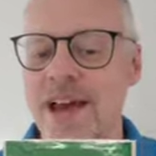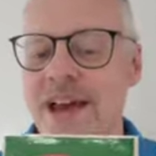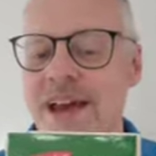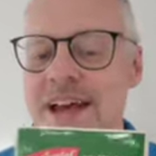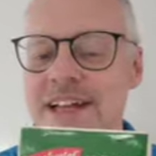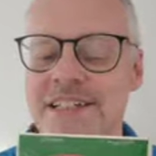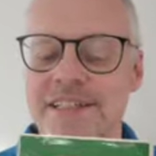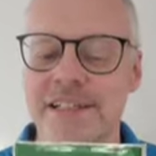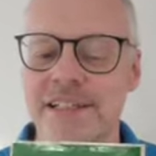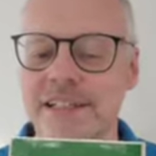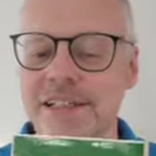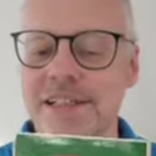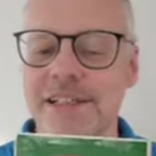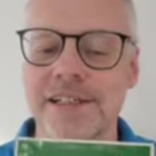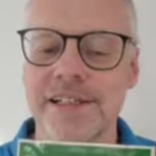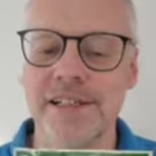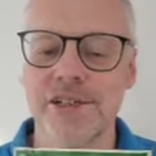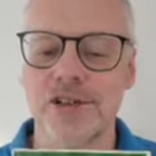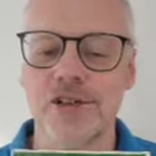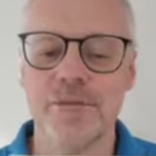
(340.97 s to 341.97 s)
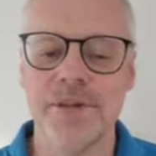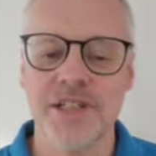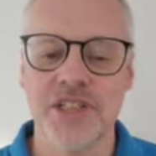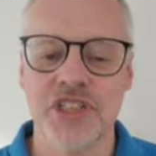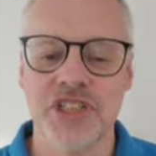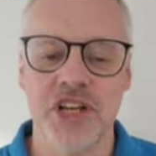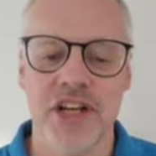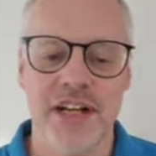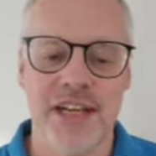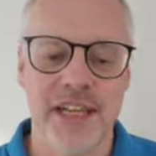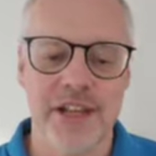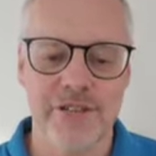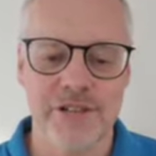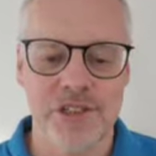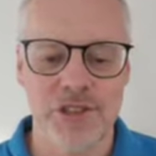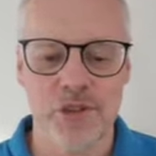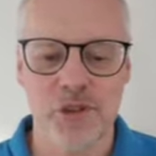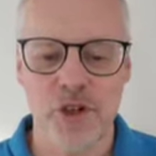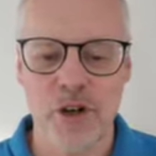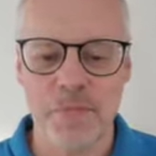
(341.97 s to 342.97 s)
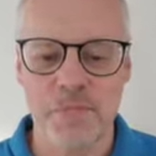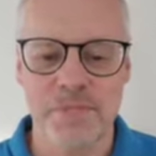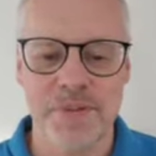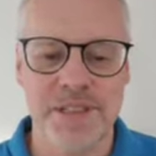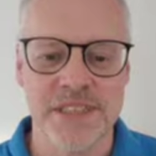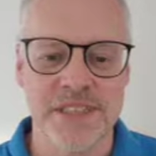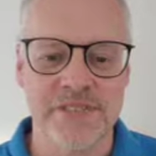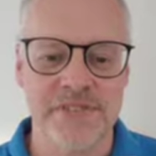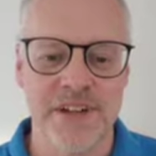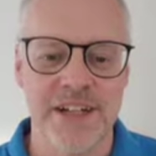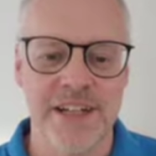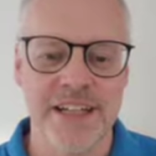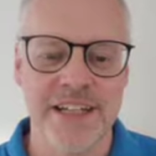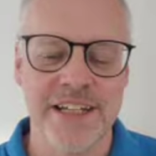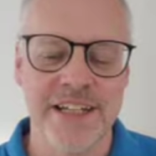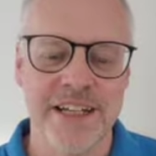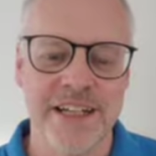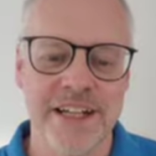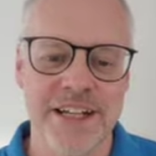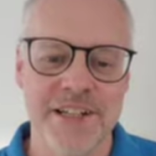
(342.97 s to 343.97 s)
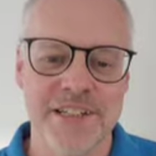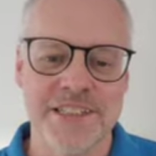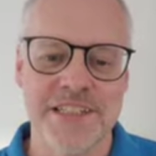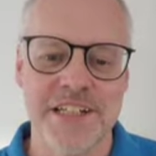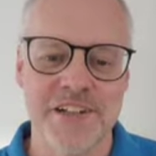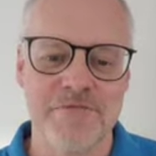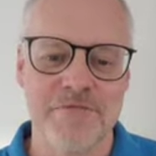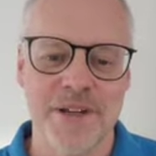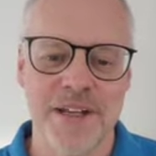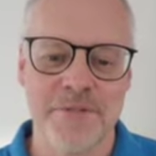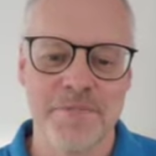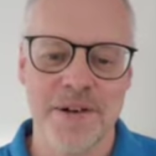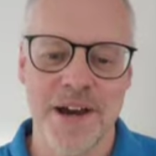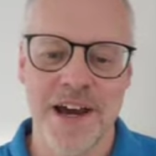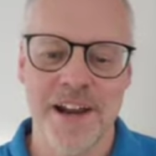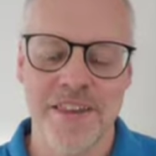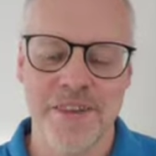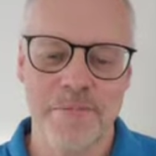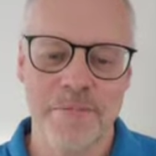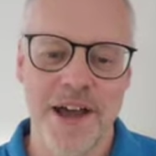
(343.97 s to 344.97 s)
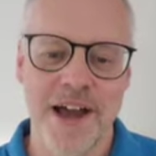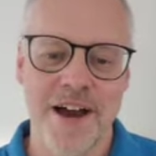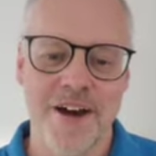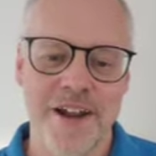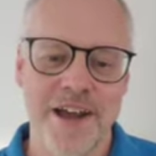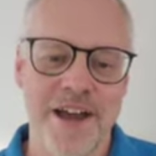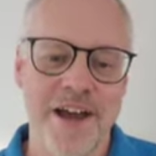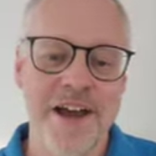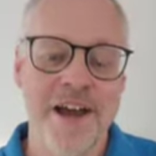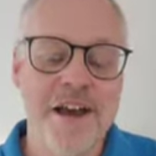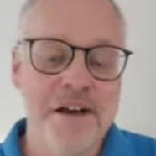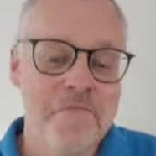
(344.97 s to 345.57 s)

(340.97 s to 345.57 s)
It's a little bit chunkier, it's sort of got bits of onion in it instead of being part of the powder.